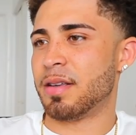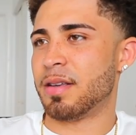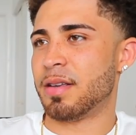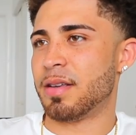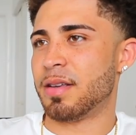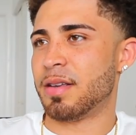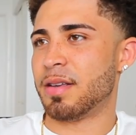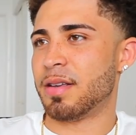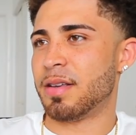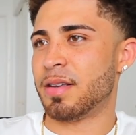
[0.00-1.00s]

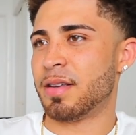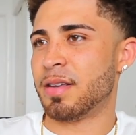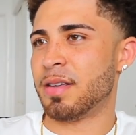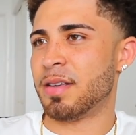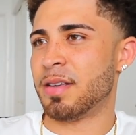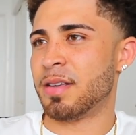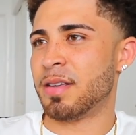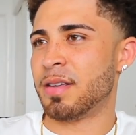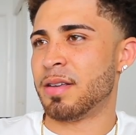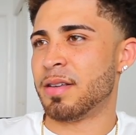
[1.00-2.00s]

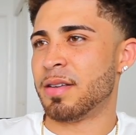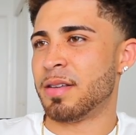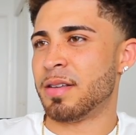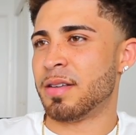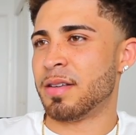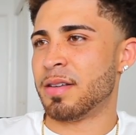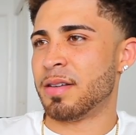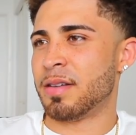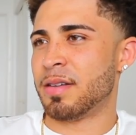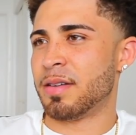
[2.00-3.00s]

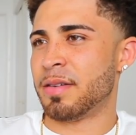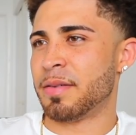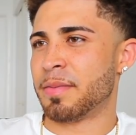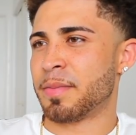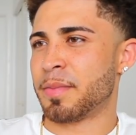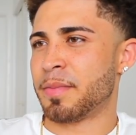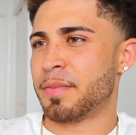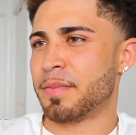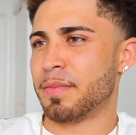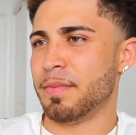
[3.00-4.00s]

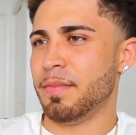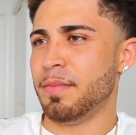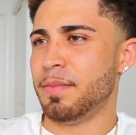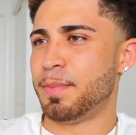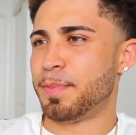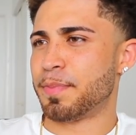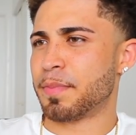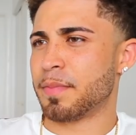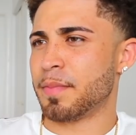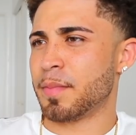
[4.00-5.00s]

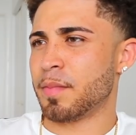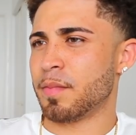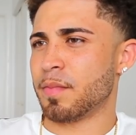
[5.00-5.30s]
(silent)